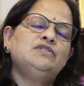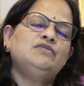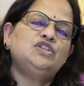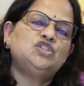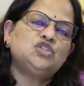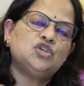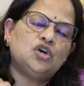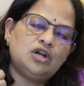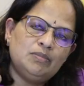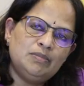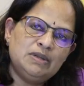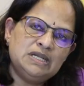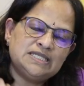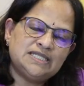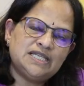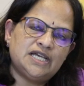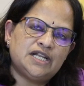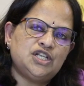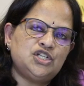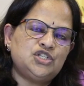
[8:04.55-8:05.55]
which all
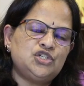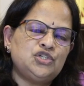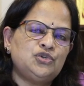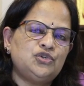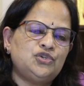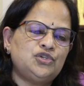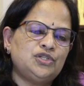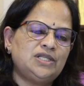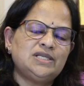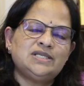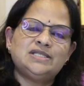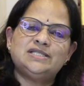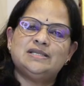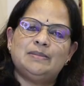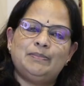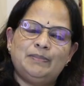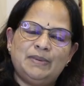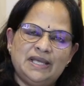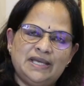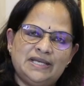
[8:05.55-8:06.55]
bills are issued to the
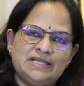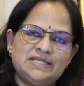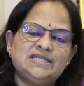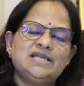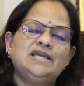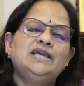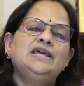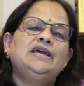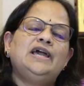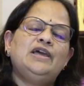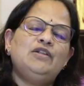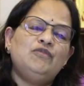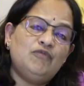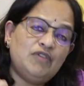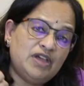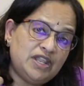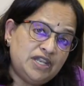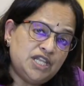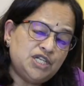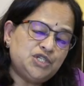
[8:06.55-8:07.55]
suppliers and
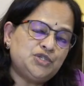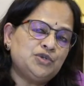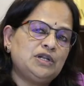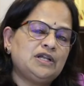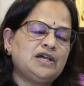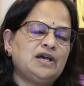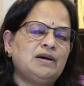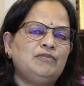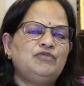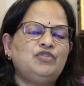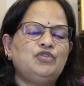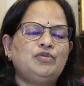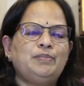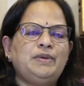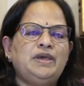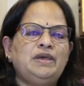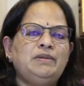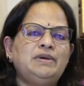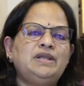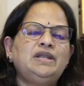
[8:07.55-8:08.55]
when it will come for
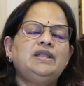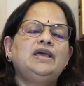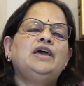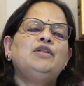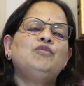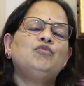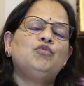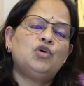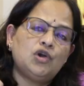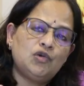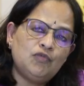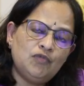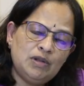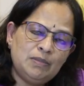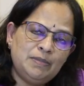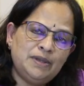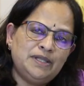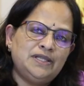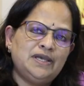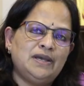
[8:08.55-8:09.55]
payment and what
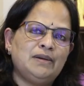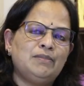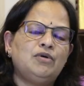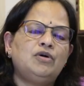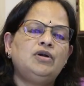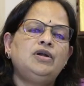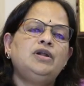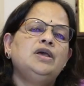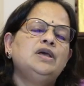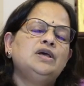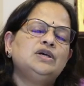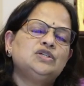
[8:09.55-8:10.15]
will be the amount.